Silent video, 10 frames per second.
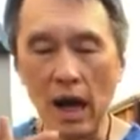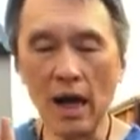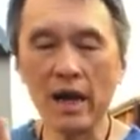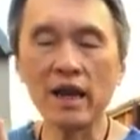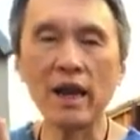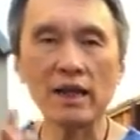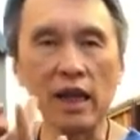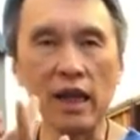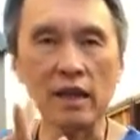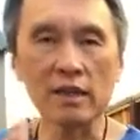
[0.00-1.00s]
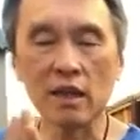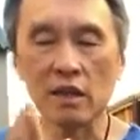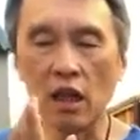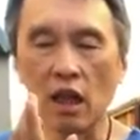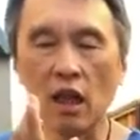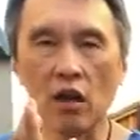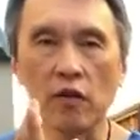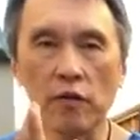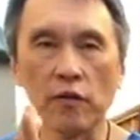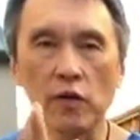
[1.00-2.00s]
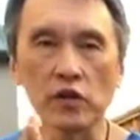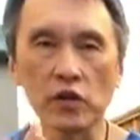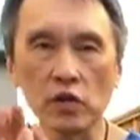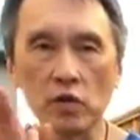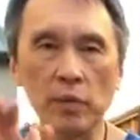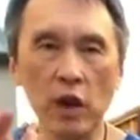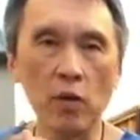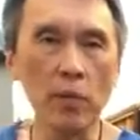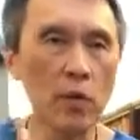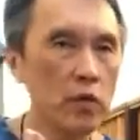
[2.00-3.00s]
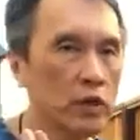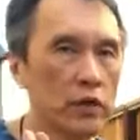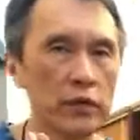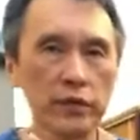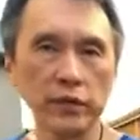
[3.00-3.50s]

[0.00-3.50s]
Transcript: I can exert a lot of force to my opponent.